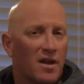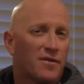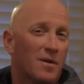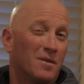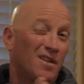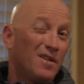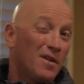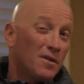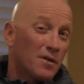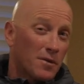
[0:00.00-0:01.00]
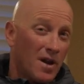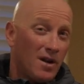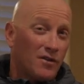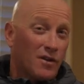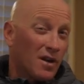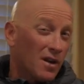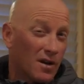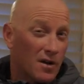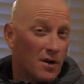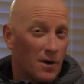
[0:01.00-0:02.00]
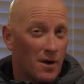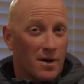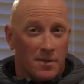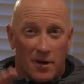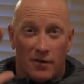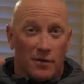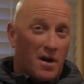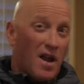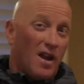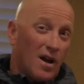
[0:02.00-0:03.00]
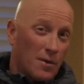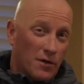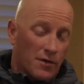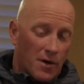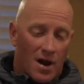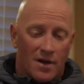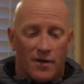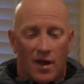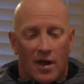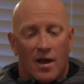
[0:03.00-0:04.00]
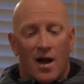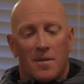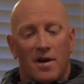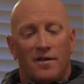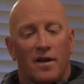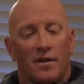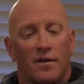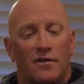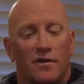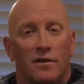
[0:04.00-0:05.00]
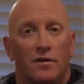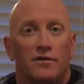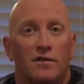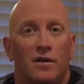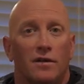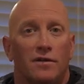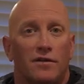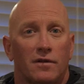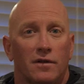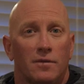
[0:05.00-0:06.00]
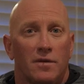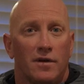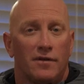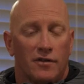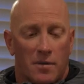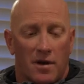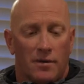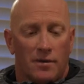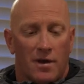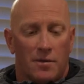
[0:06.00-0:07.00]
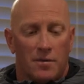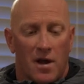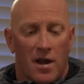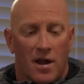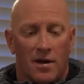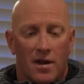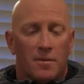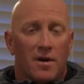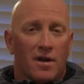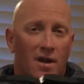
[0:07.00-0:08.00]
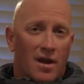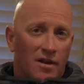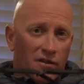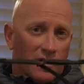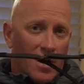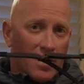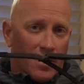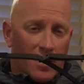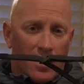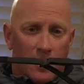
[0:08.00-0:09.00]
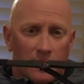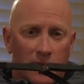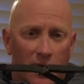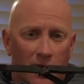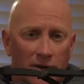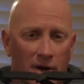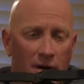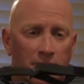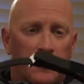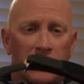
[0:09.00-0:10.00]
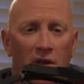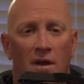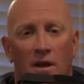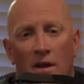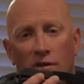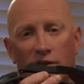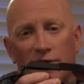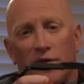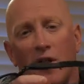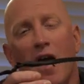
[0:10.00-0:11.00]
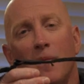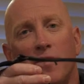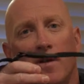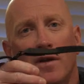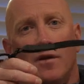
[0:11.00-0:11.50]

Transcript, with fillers: if I'm leaving the range, getting in a car, and I'm going to do an eight hour drive, I might take this and loosen it just a little bit just by doing that with my hand. But again, it's not going to come undone. The flap that